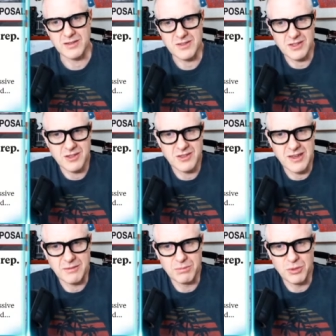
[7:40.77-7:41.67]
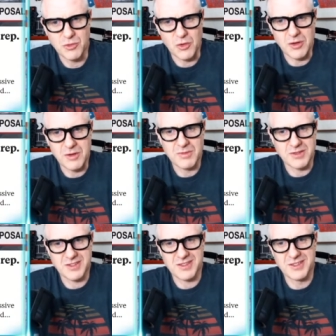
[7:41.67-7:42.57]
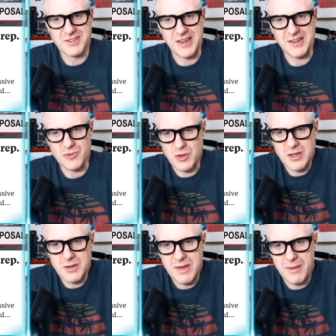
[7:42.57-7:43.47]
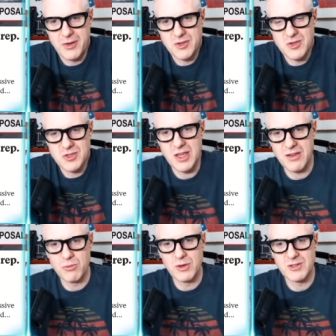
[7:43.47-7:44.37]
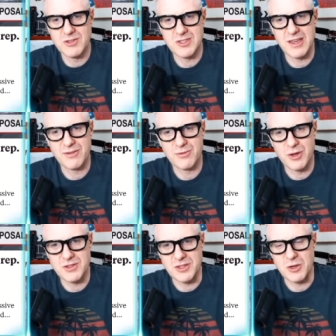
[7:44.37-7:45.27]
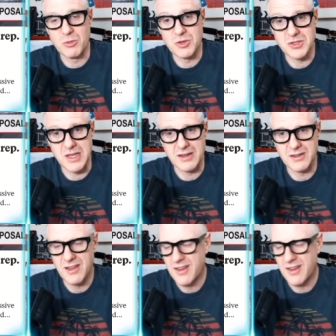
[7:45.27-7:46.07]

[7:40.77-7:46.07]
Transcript: Does it contain plutonium? Does it contain tritium? How much is safe? What is safe? What is the normal standard?